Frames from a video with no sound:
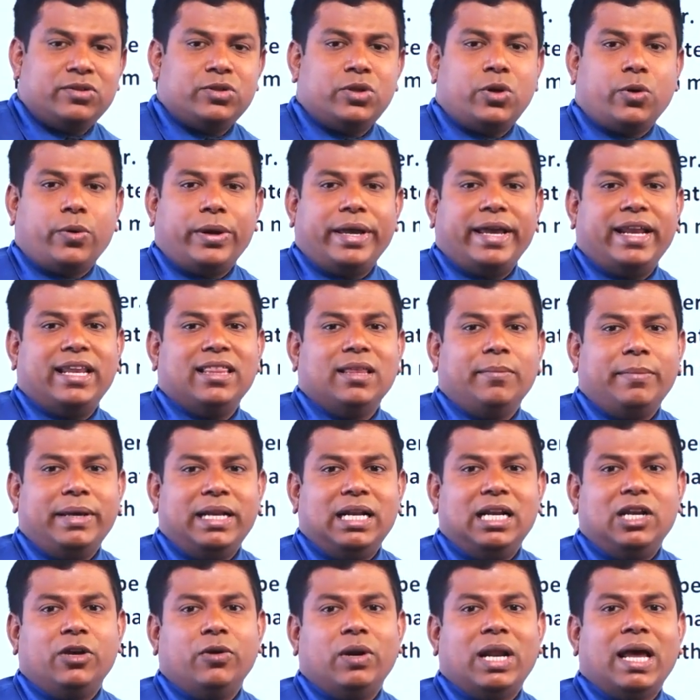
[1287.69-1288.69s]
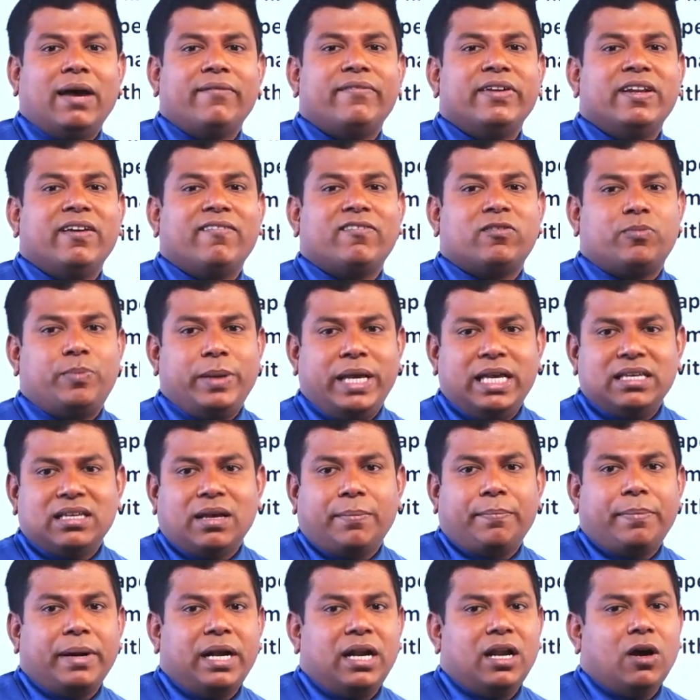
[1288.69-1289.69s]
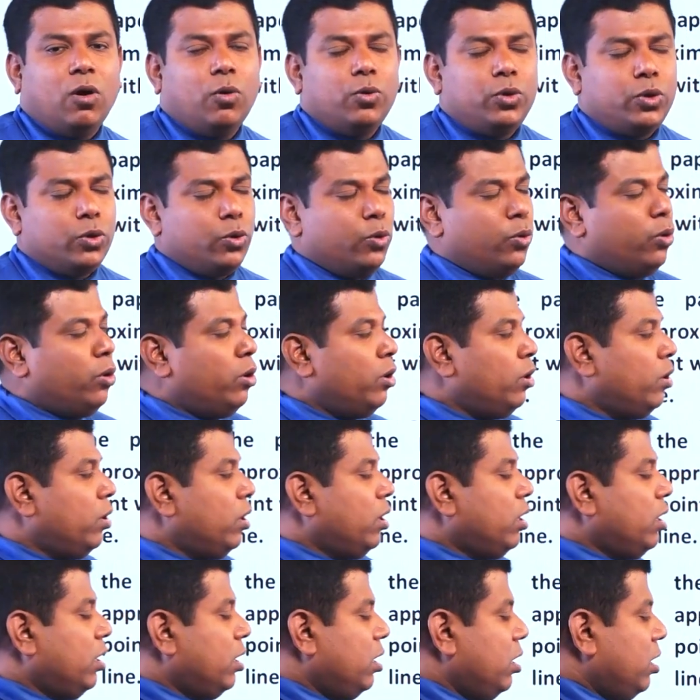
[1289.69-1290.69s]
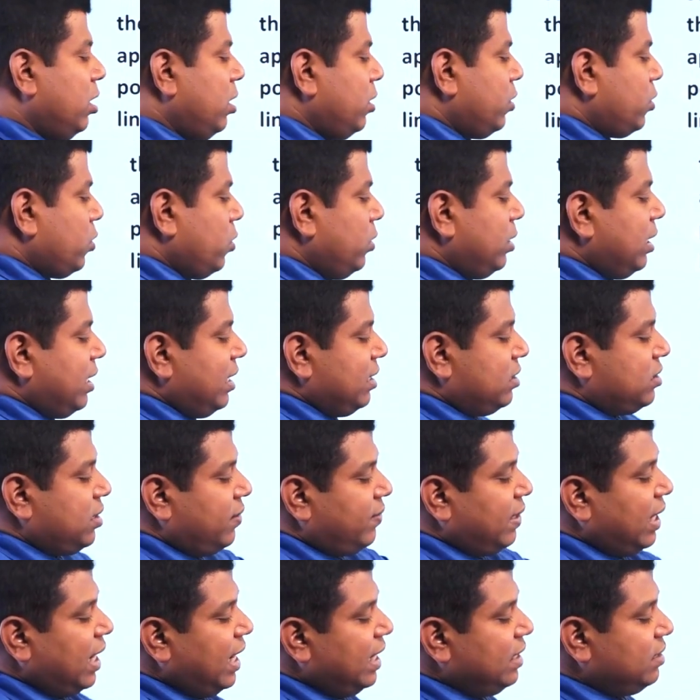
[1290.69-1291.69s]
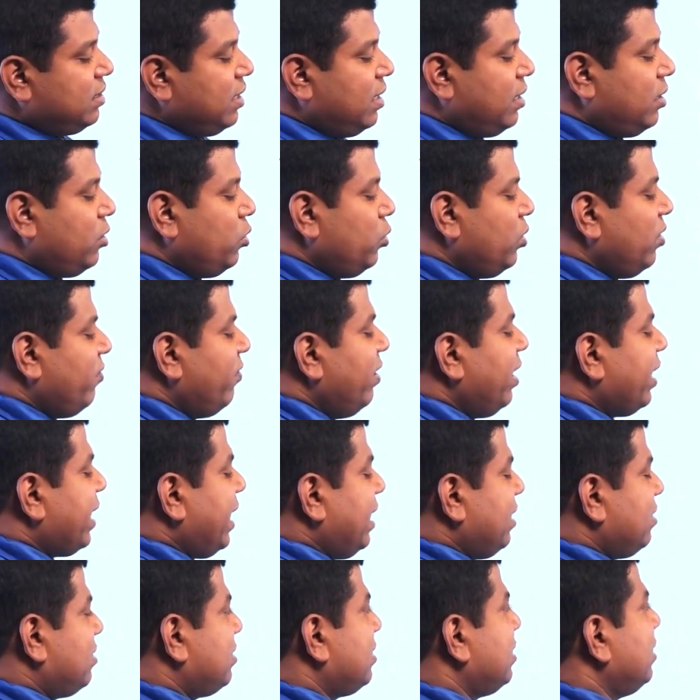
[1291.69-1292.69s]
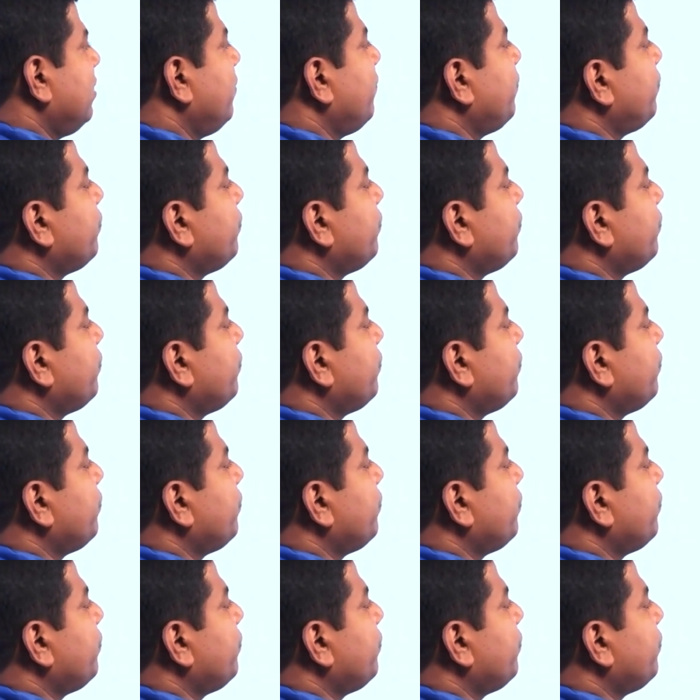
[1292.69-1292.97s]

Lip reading: drawing it in the middle, you will have enough space up and down to draw the rest of the lines and do the workings.